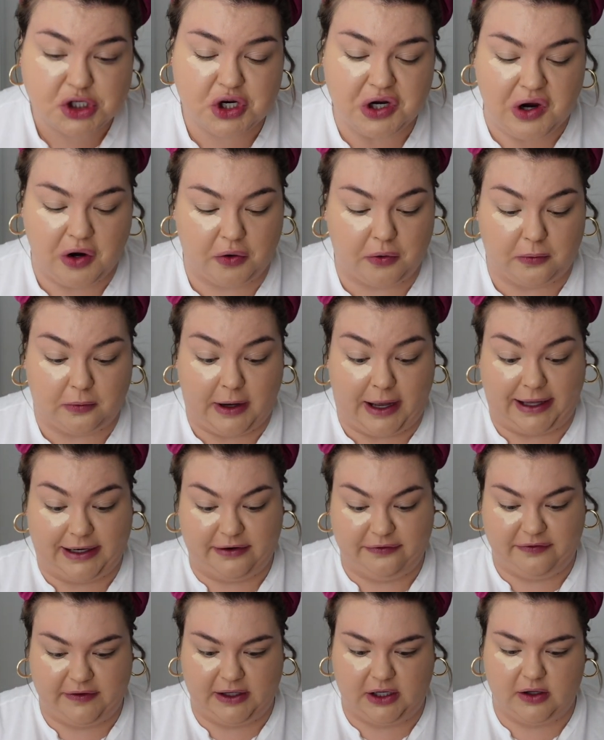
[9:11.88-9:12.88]
trying
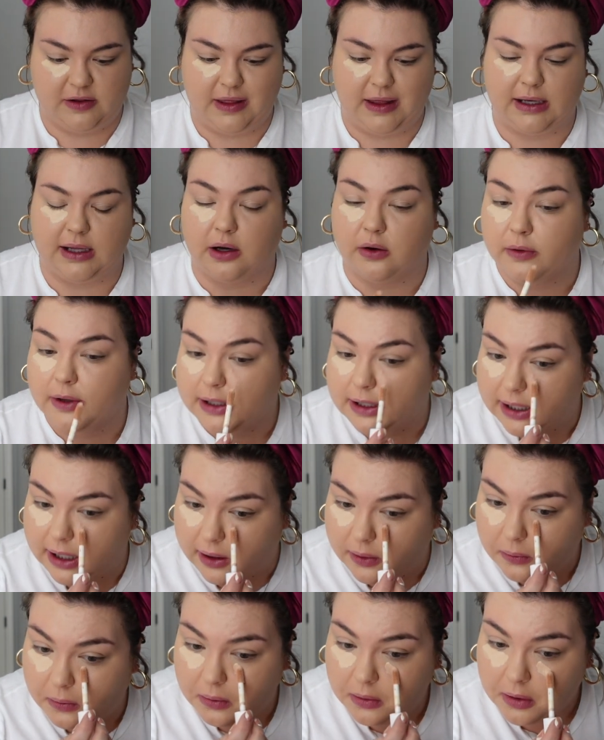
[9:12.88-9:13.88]
to figure that out right
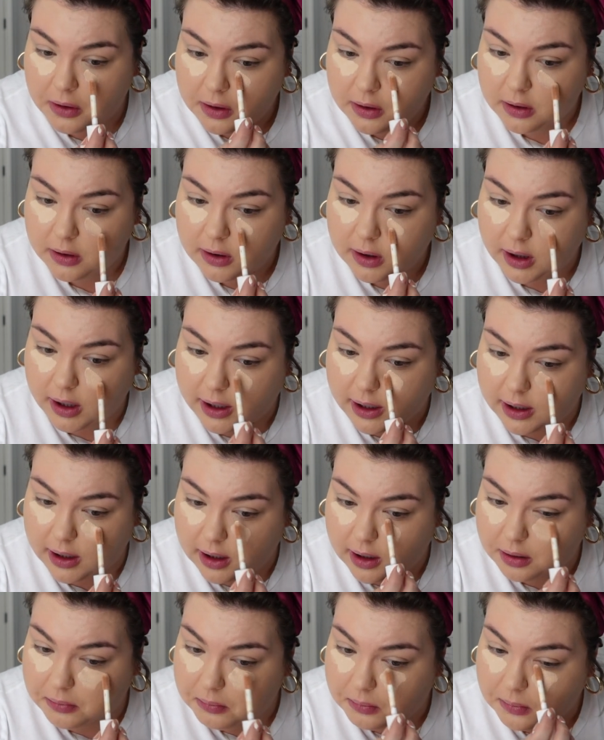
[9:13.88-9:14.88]
now.
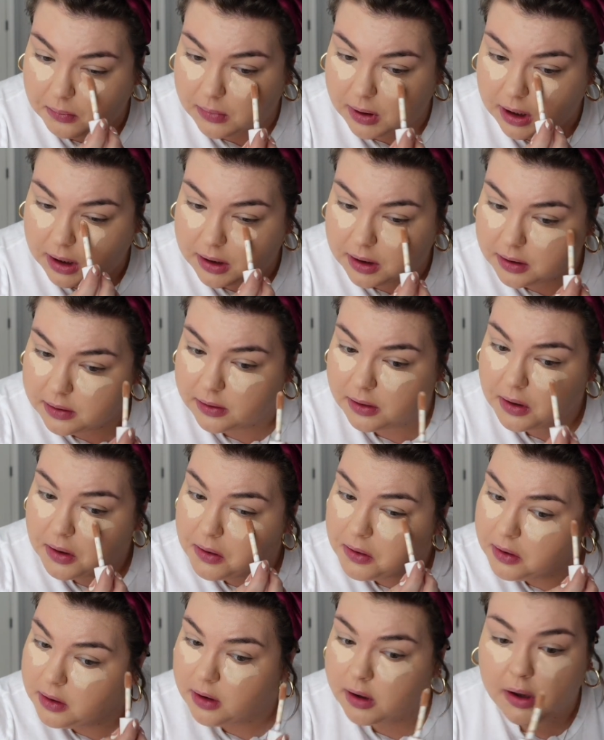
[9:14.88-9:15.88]
Um,
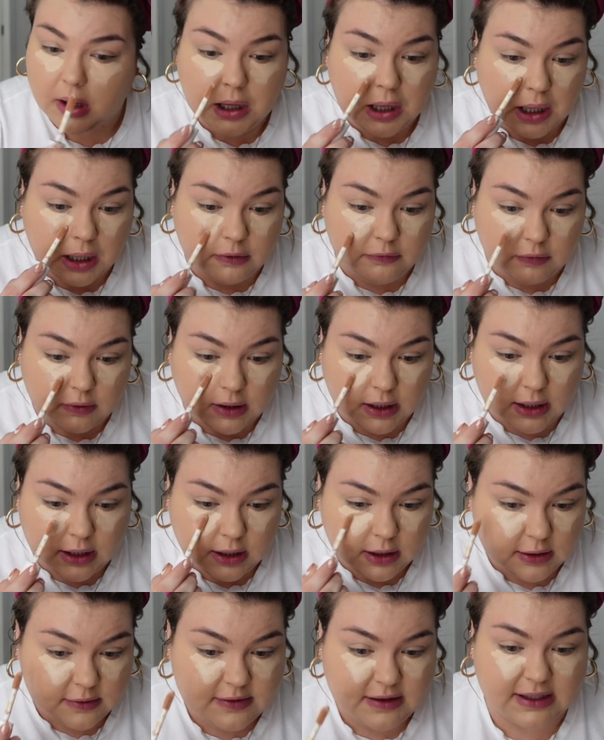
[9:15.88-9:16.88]
if you
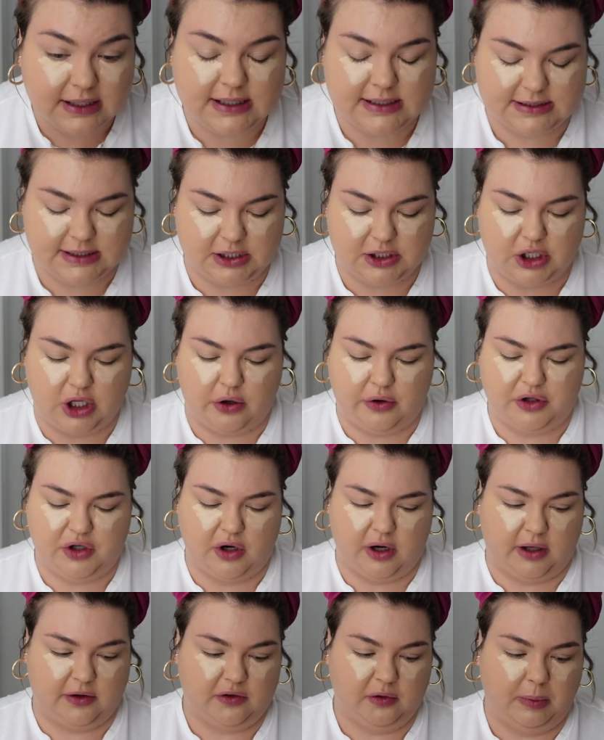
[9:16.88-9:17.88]
guys didn't know, and
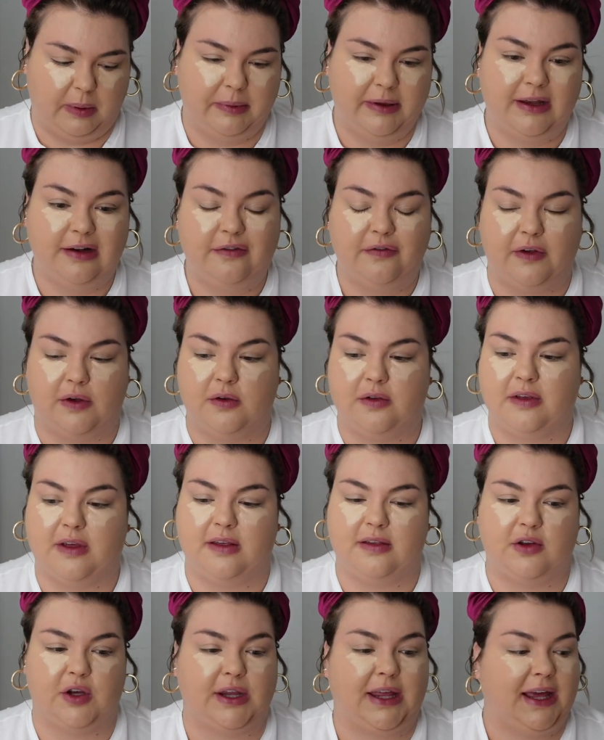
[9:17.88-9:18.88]
you're also probably confused
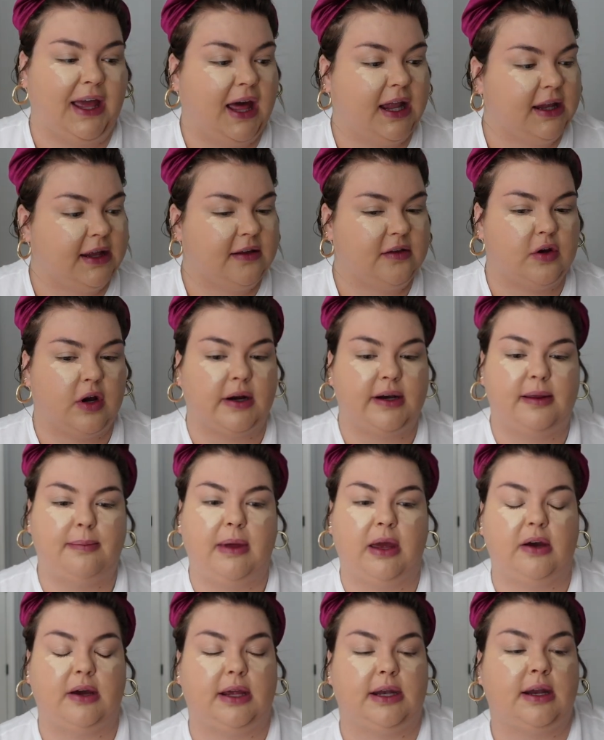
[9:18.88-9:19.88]
because you're like, Alex, you're already
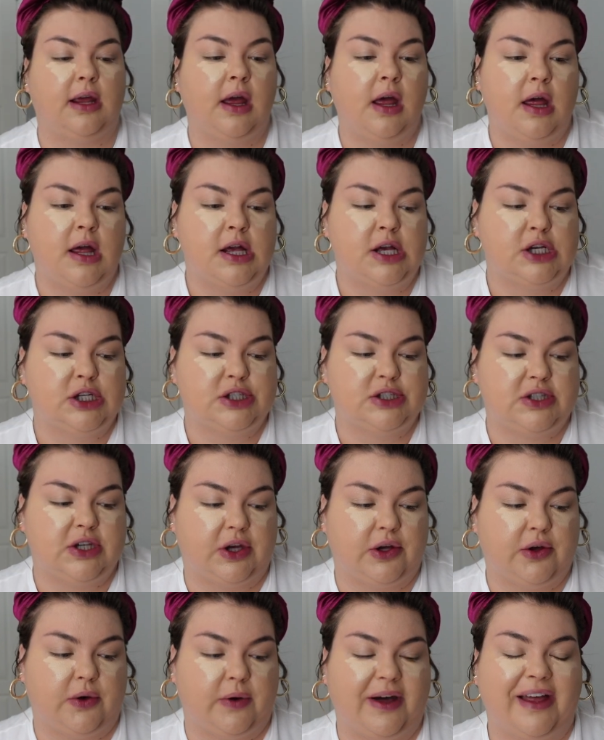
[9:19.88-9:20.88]
married.
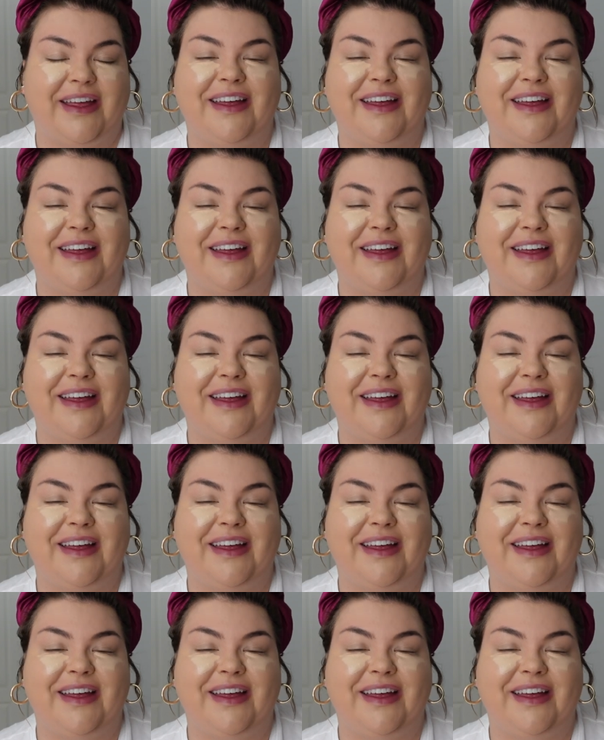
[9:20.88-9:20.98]
So